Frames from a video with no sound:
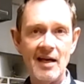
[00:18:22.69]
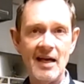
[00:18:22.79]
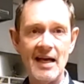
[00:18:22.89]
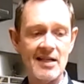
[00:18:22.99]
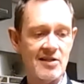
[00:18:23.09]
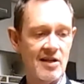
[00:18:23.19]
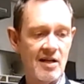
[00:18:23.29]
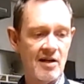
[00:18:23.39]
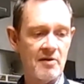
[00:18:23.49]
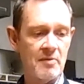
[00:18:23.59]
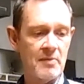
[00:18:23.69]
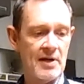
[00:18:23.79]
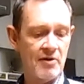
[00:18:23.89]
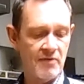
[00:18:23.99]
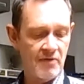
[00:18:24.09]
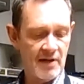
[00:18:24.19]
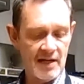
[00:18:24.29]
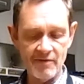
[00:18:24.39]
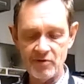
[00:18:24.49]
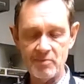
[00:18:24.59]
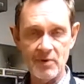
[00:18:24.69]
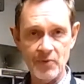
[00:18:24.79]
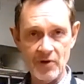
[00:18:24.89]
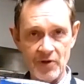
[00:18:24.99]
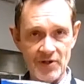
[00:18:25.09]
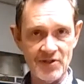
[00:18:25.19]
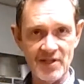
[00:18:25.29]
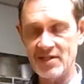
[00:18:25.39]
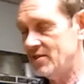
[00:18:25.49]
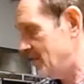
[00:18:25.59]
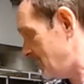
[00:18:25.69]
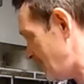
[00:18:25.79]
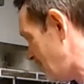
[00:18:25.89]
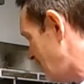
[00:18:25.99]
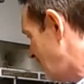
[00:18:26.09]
It has a better flavor, but we're going to use this tonight.